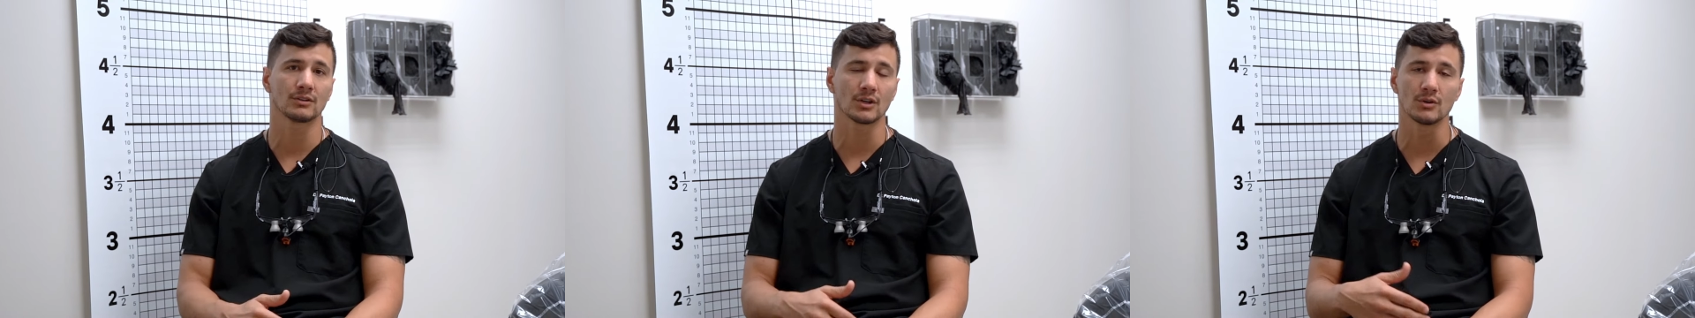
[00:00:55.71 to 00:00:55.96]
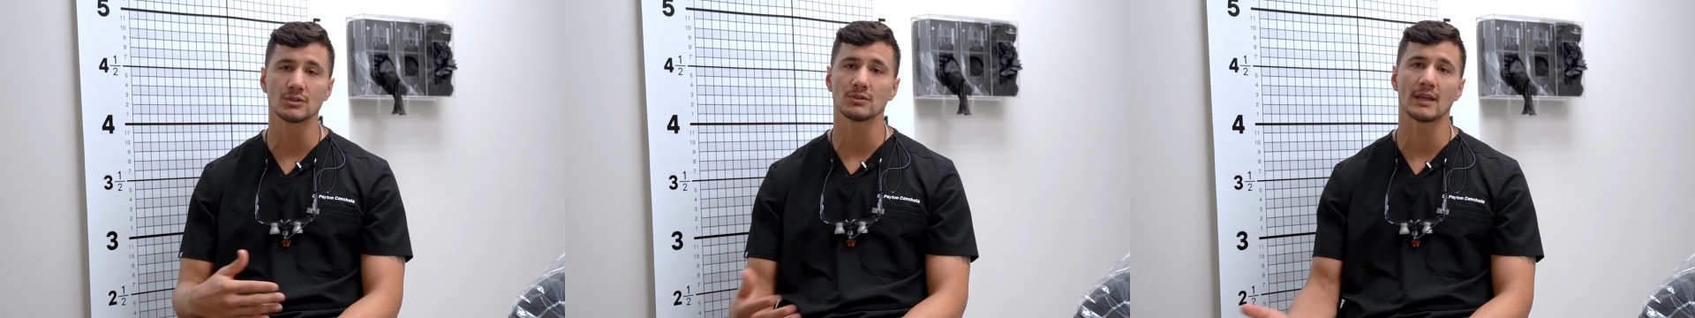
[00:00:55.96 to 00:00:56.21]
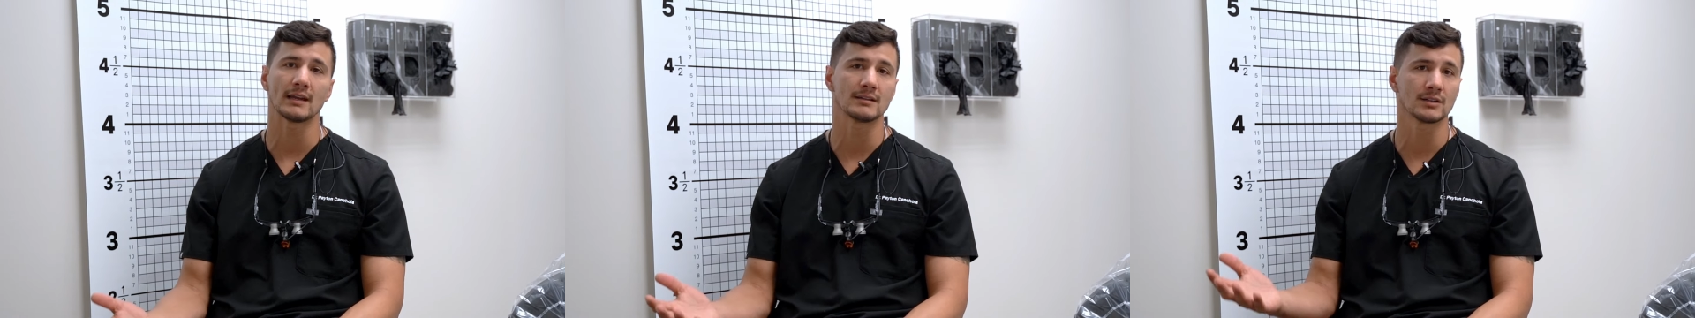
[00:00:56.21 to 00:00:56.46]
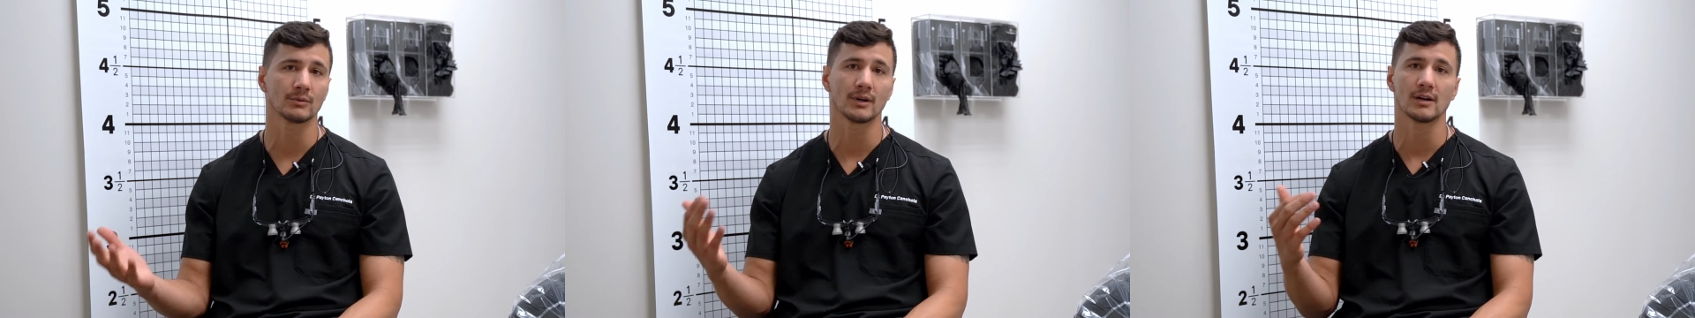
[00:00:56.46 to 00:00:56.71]
go to that
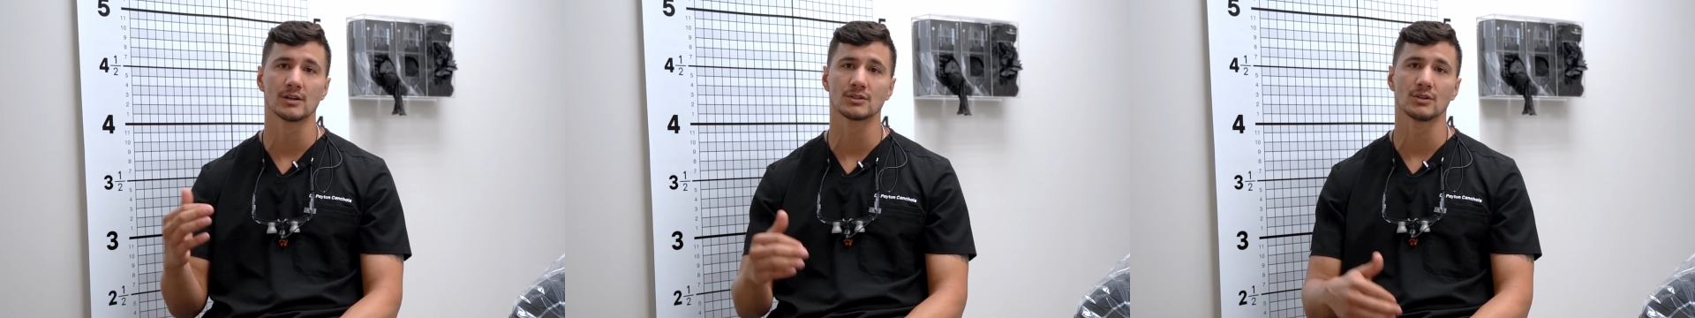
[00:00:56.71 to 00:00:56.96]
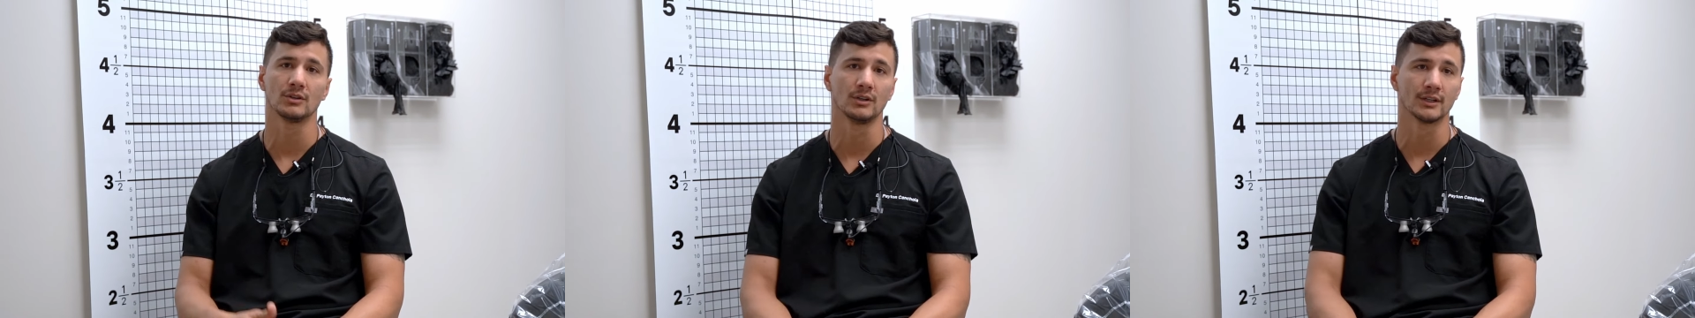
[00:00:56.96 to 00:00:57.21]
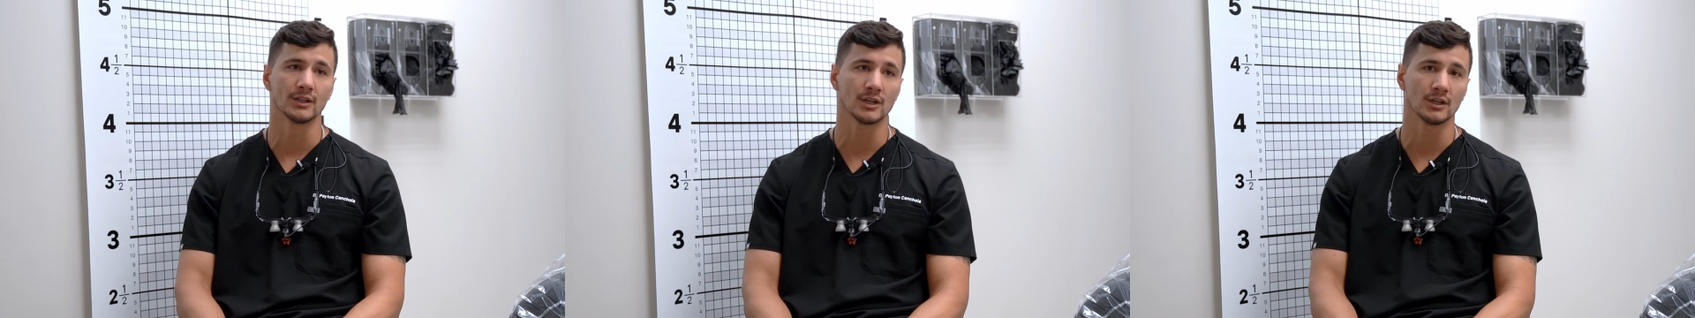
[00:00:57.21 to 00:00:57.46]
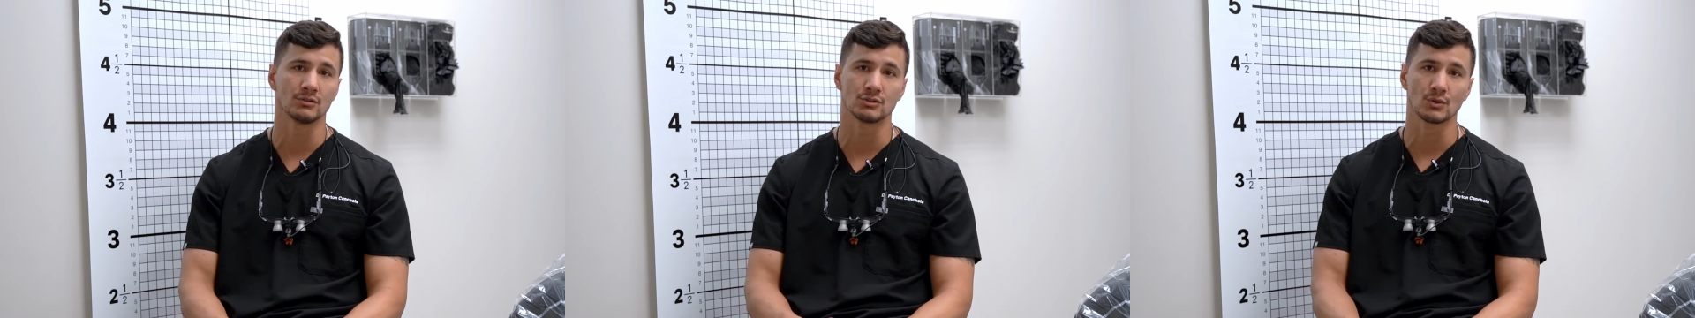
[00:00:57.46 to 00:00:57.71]
dental rehearsal and,
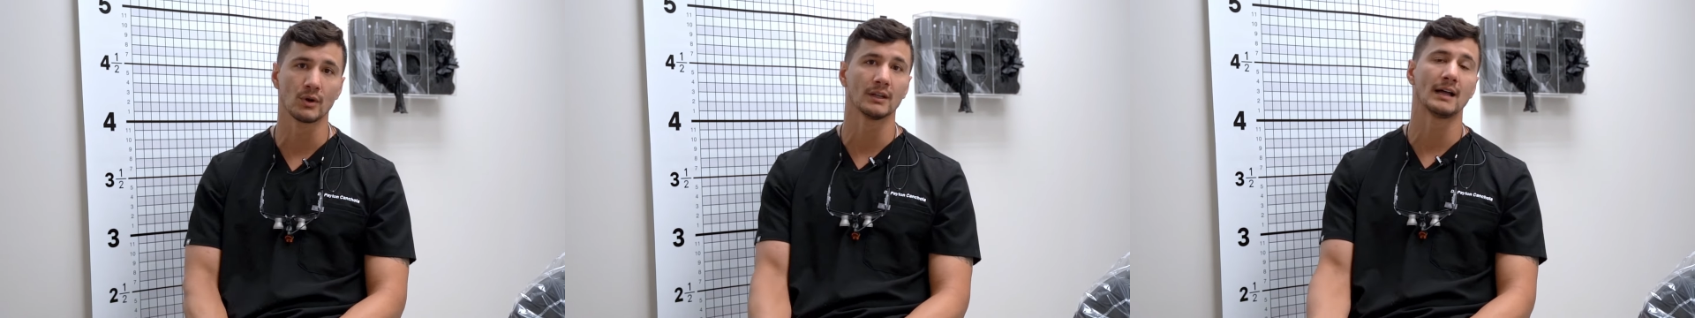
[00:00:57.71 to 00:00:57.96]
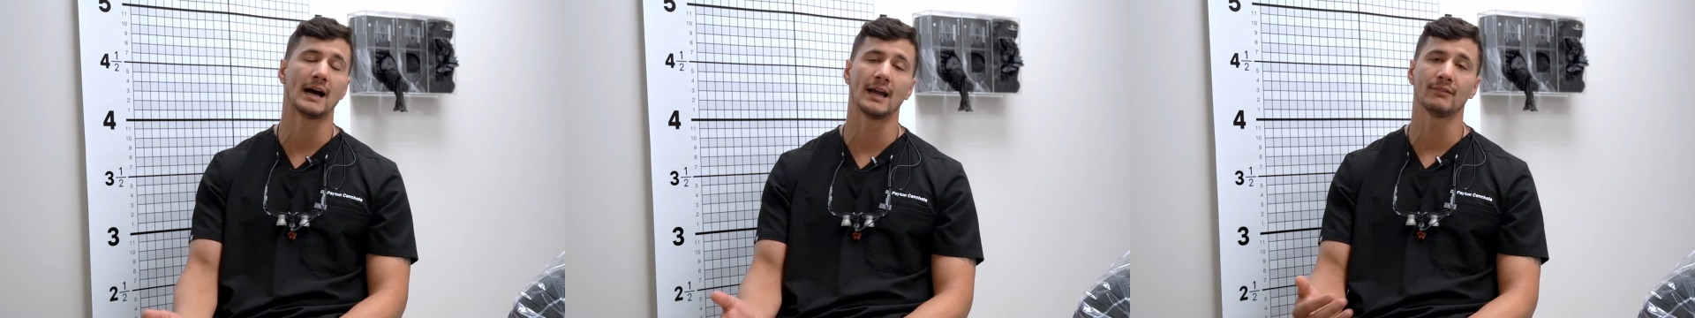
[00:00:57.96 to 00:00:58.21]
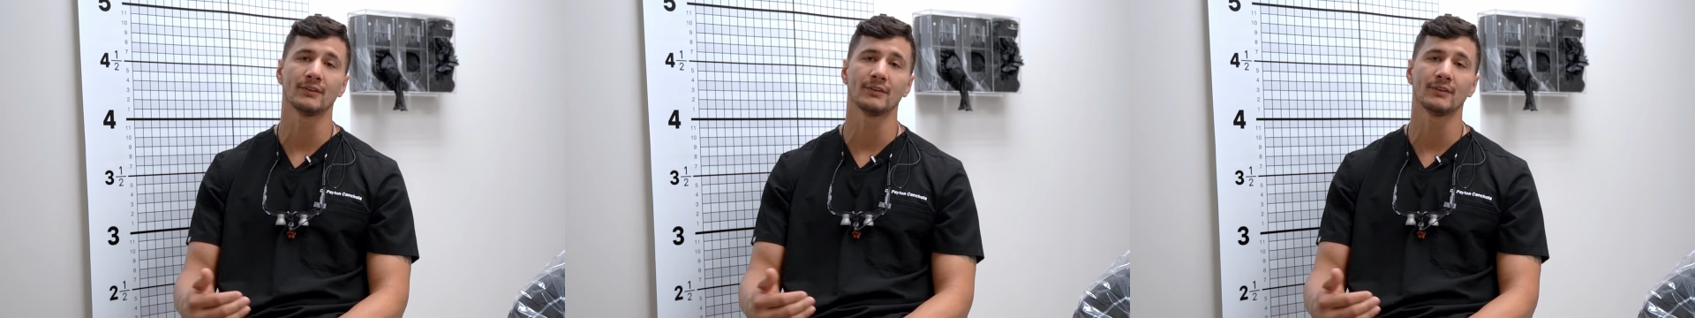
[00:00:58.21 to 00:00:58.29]
enjoy life.